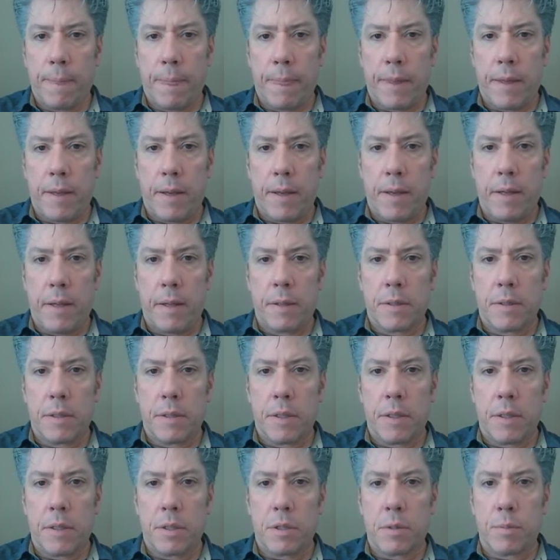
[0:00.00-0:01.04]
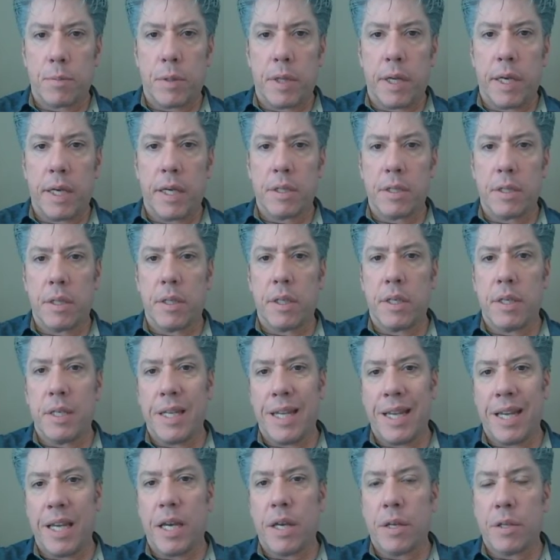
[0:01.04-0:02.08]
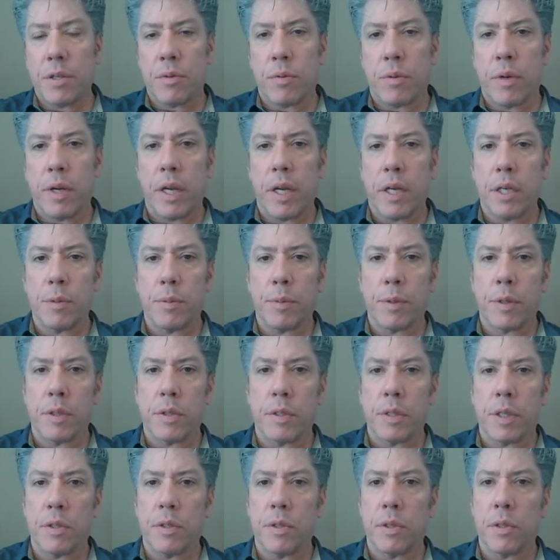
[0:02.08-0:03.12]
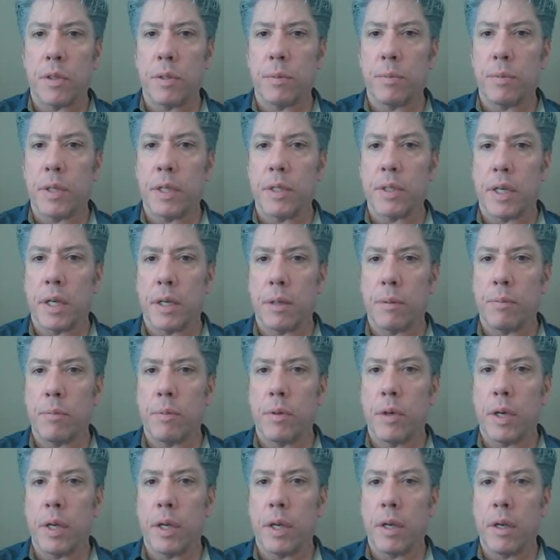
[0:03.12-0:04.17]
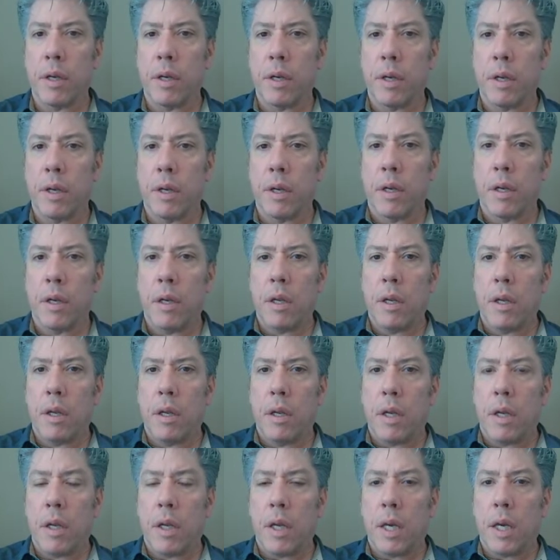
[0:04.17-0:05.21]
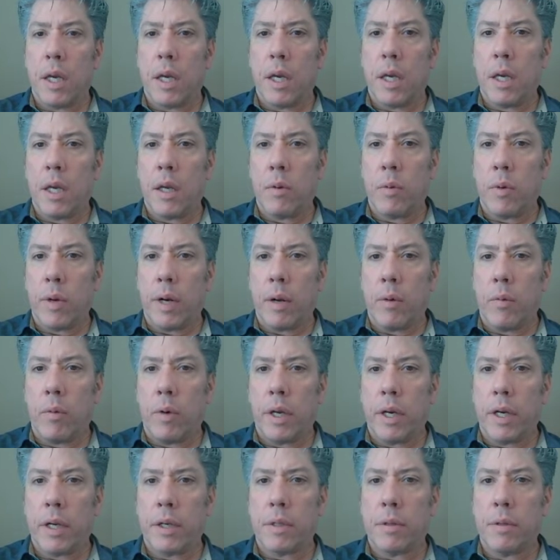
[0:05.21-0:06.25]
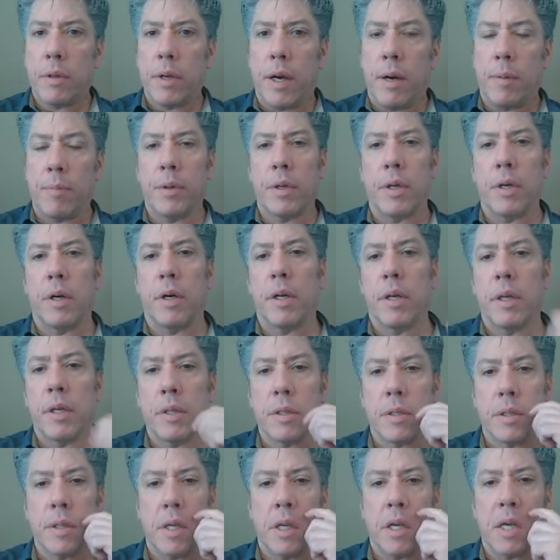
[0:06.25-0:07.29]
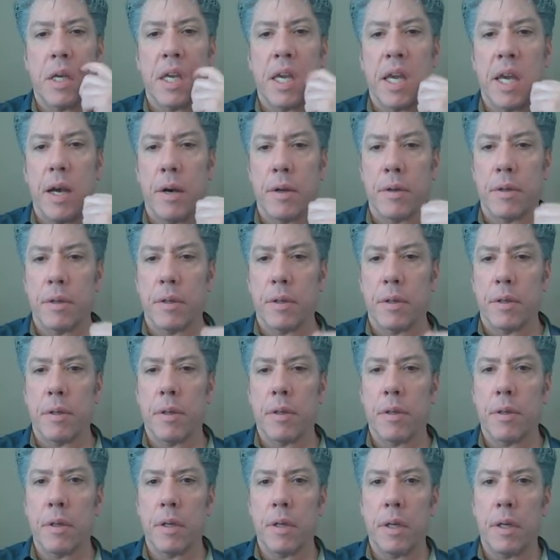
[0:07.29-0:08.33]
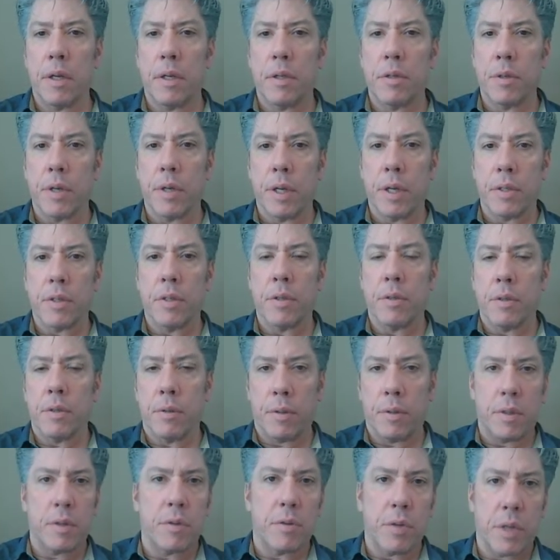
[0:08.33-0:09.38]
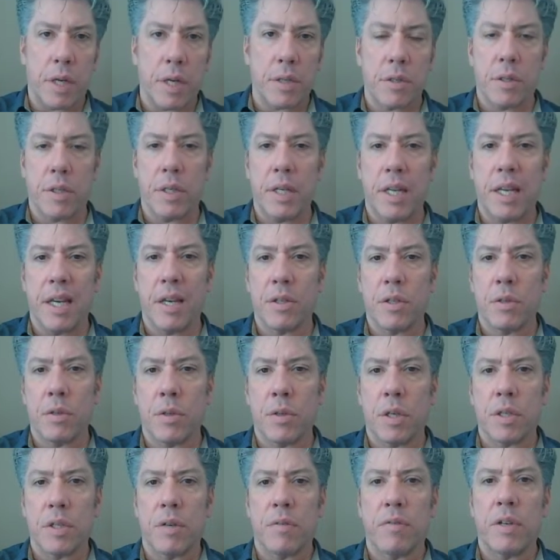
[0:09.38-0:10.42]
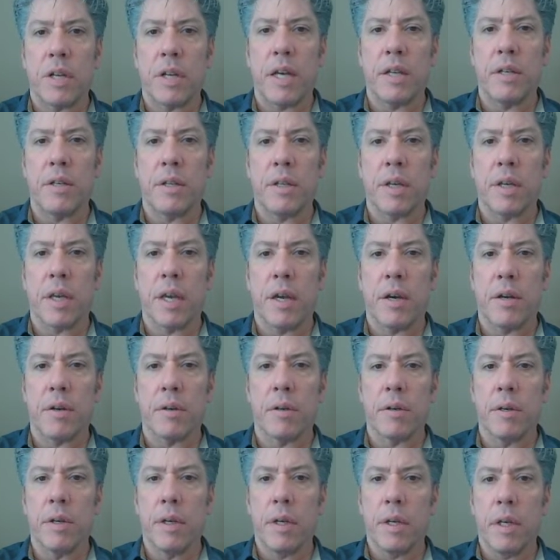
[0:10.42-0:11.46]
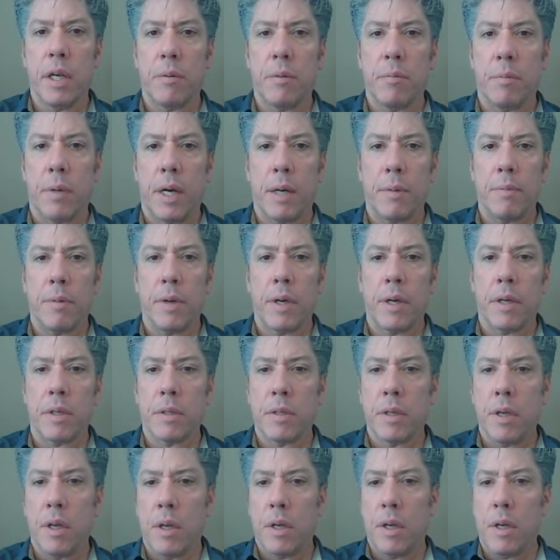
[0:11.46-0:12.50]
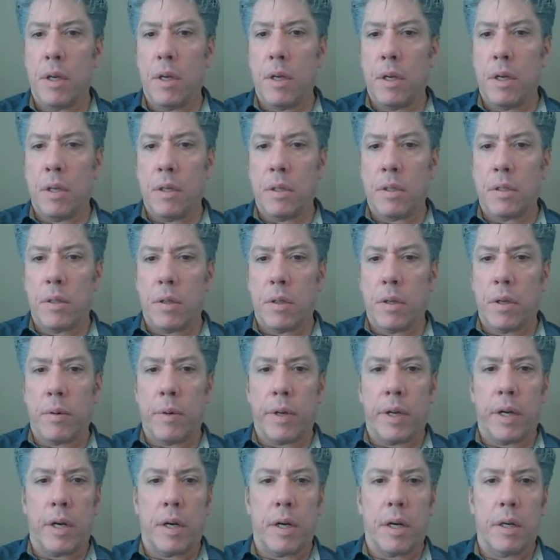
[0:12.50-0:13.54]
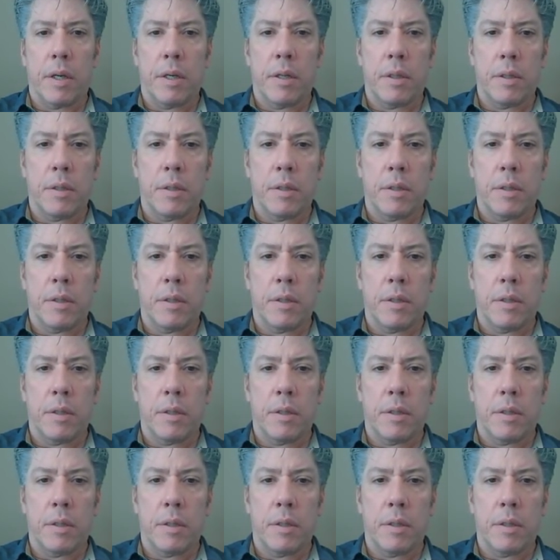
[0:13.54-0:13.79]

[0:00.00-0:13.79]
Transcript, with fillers: uh, let's see, the display is in the DS range because that's the only place I could put it and what I want it to output on is the counter address, the, the address, the DS address I've tied to the counter in Modbus. So there we are.